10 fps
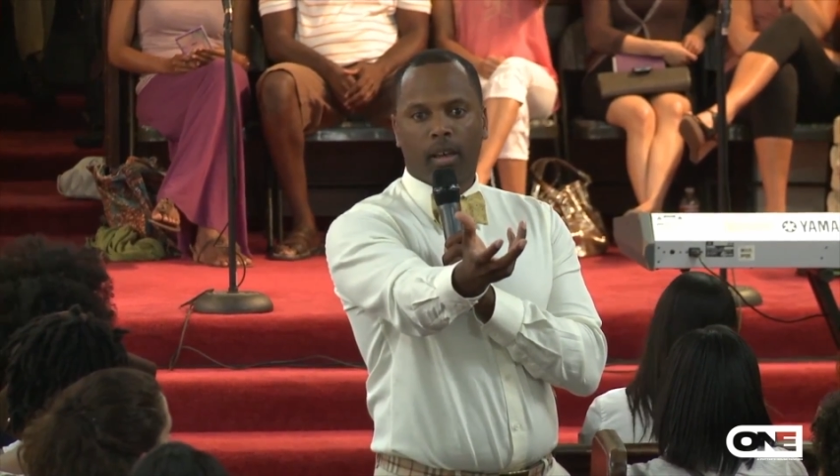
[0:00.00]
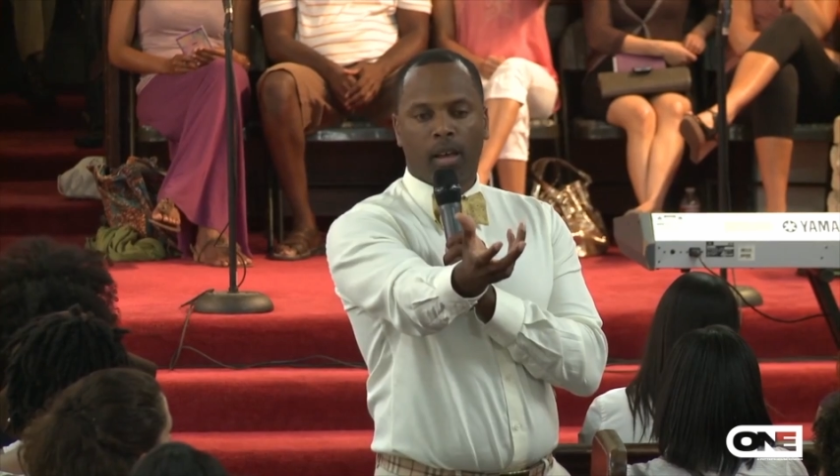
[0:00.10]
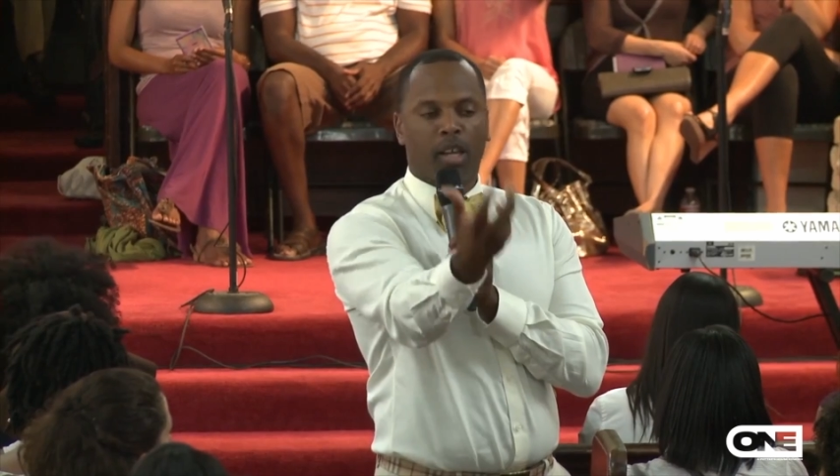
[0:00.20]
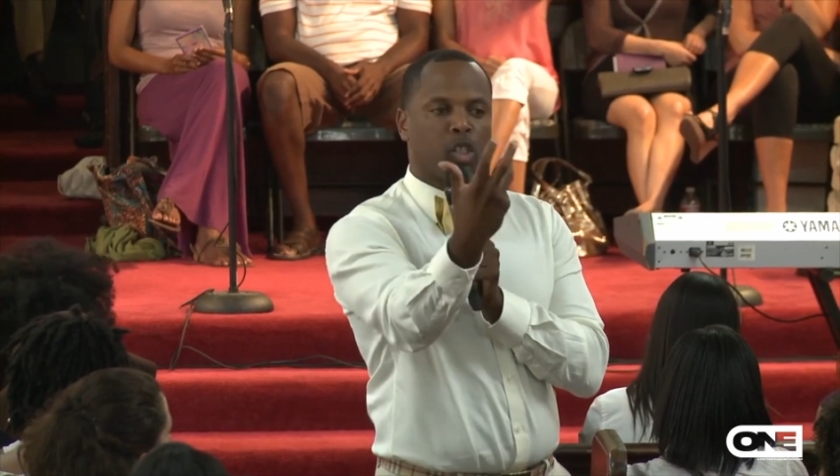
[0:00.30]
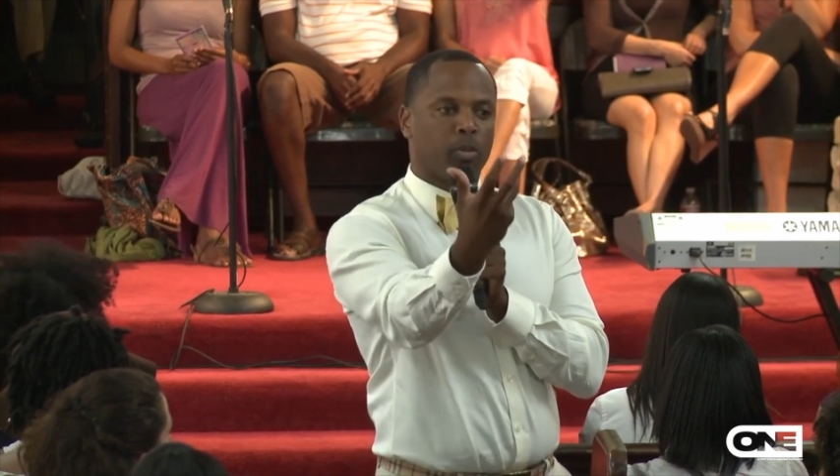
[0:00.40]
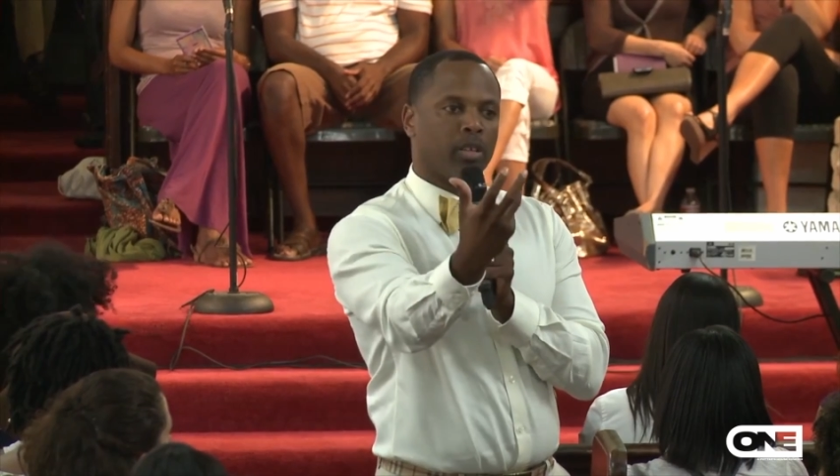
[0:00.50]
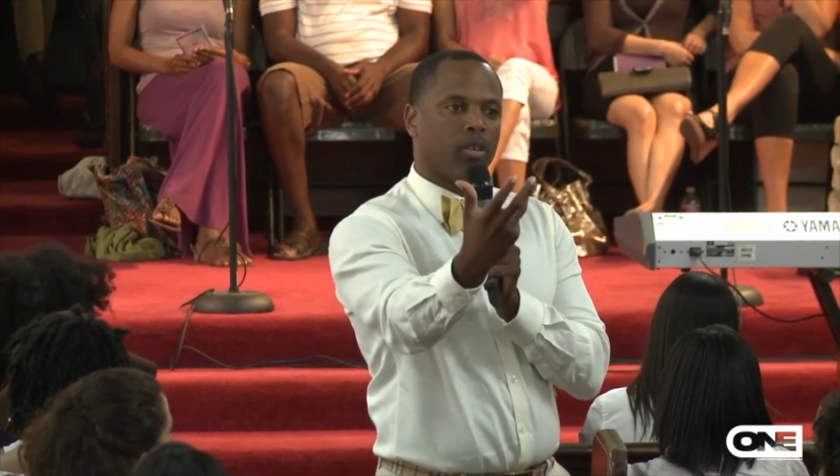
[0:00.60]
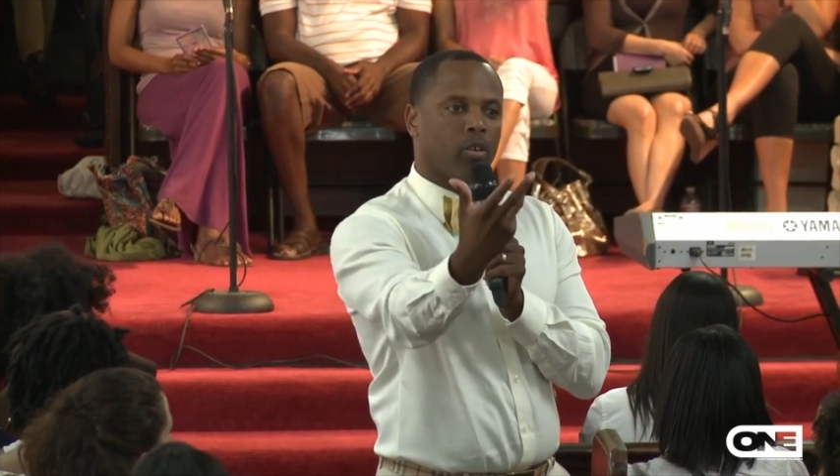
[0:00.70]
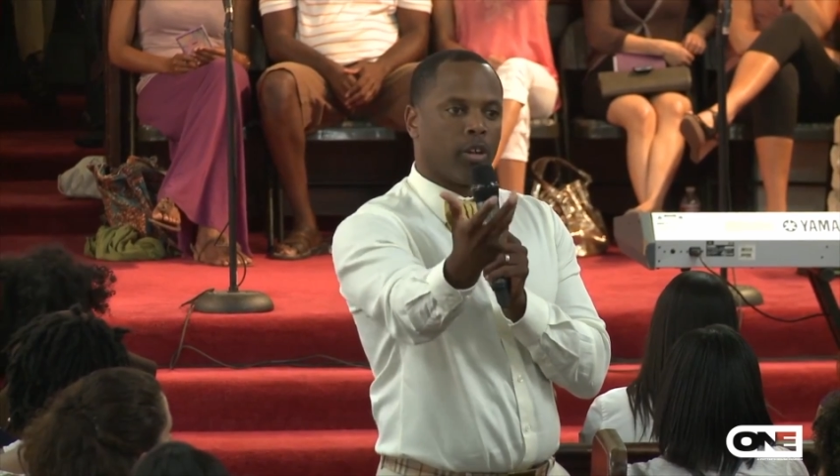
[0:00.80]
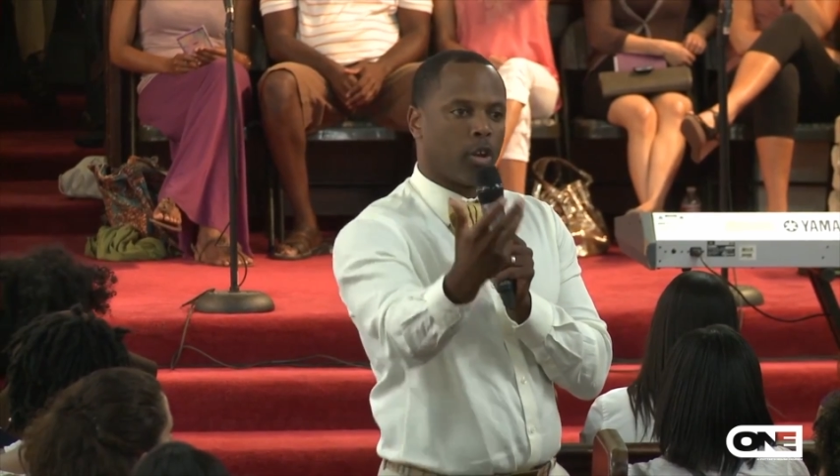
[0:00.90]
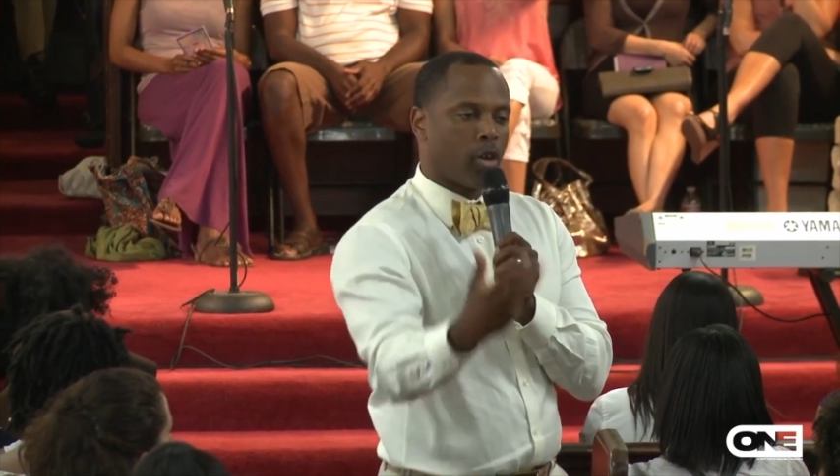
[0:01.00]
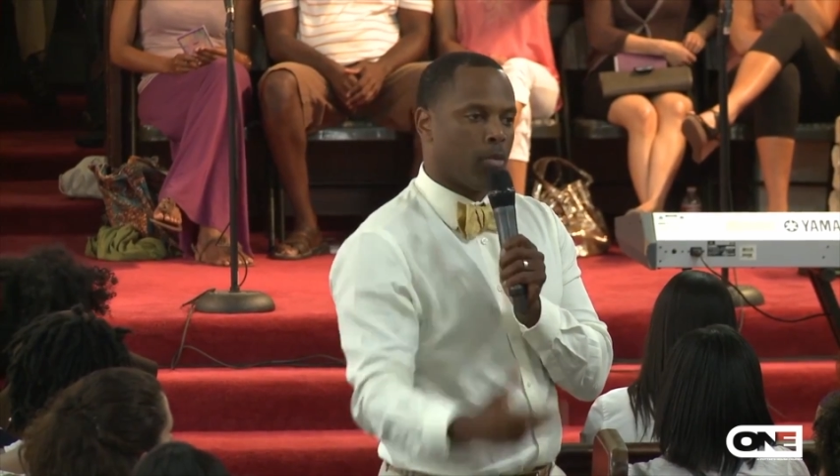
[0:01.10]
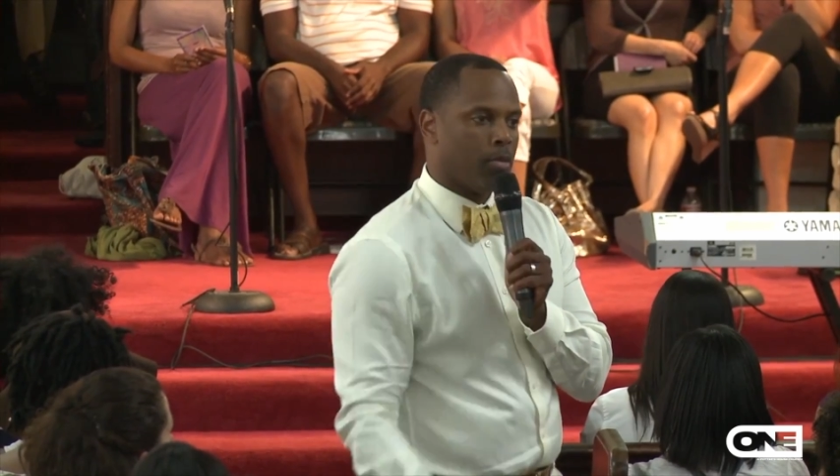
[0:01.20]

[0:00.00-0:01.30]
a husband or an incredible